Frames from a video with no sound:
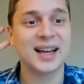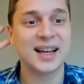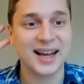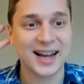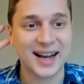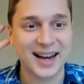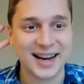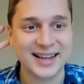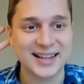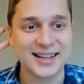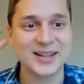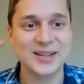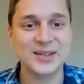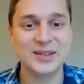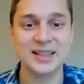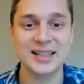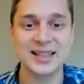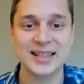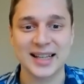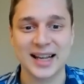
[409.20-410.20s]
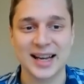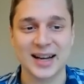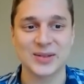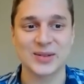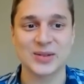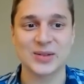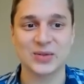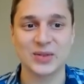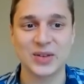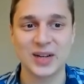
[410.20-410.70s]
I know it
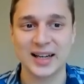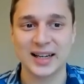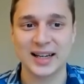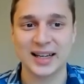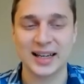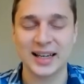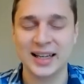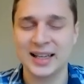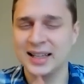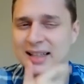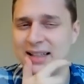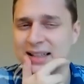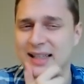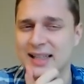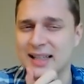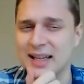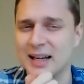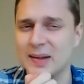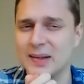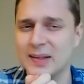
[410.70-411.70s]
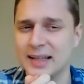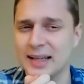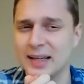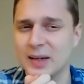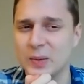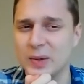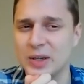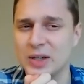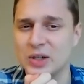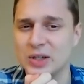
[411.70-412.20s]
sounds funny, sounds like
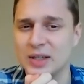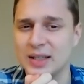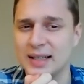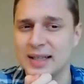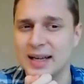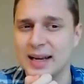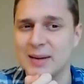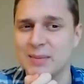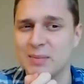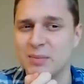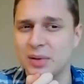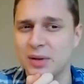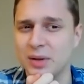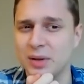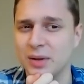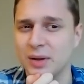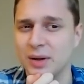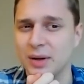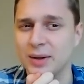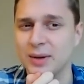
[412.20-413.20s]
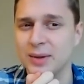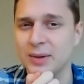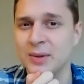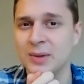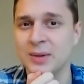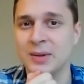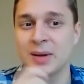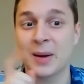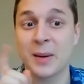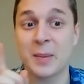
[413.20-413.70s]
we should say burrow,
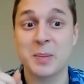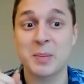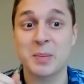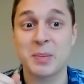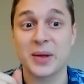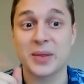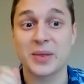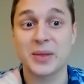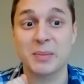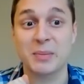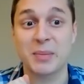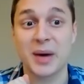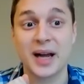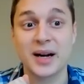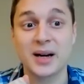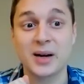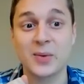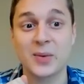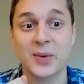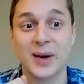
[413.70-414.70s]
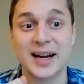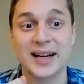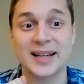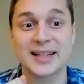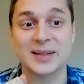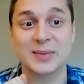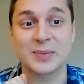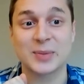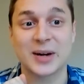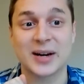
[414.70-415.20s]
but the better way to
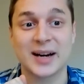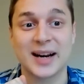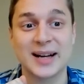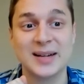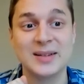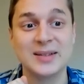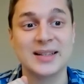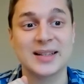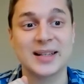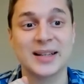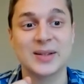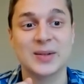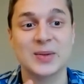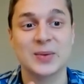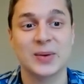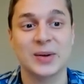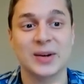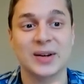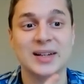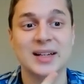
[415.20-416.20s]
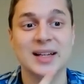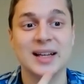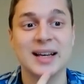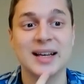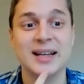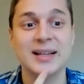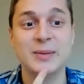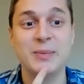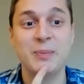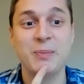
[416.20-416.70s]
pronounce this word
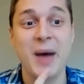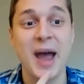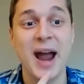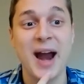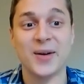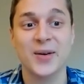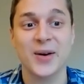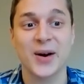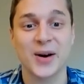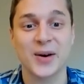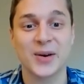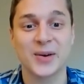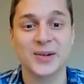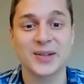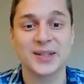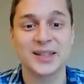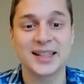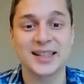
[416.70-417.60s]
is barrow.